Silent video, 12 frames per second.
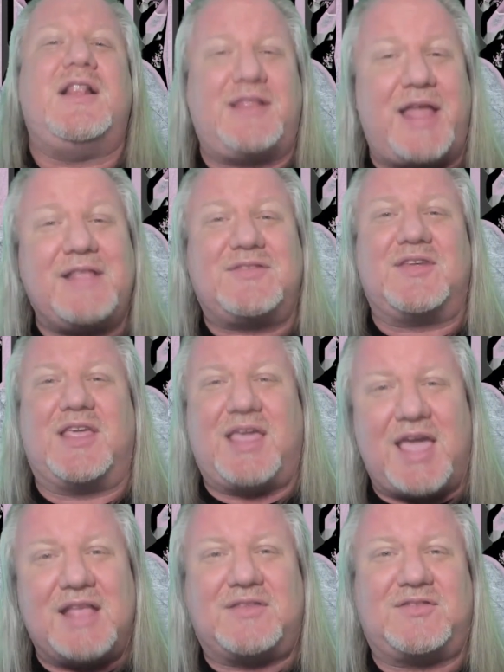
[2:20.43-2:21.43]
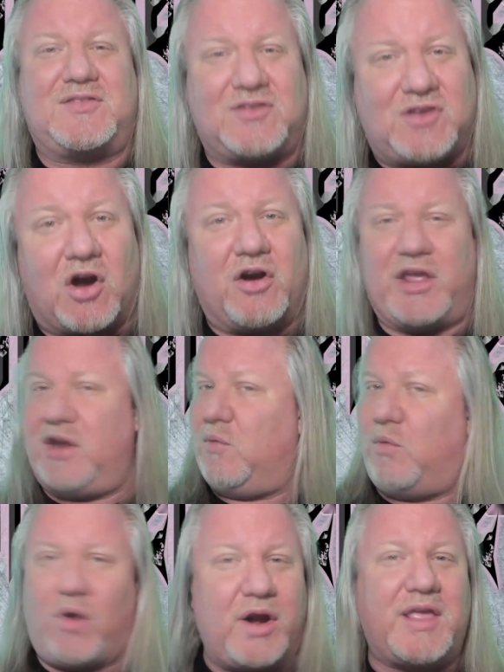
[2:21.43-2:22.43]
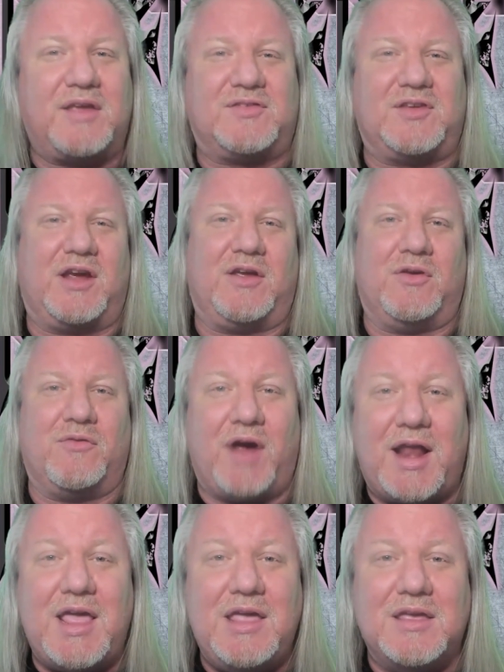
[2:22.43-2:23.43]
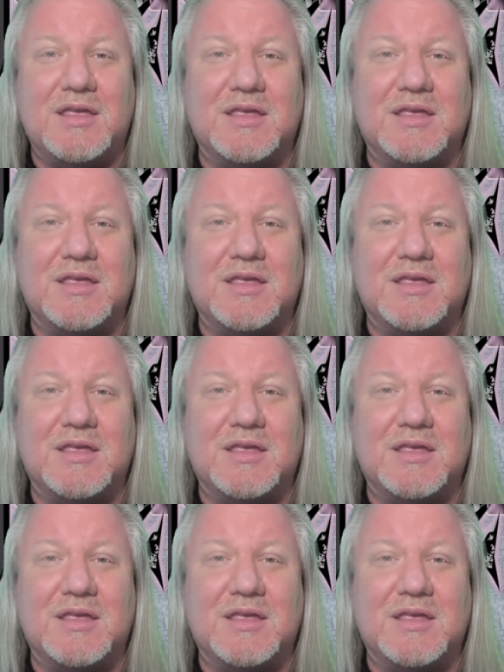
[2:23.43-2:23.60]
Let's get started. What do you say? Are you ready?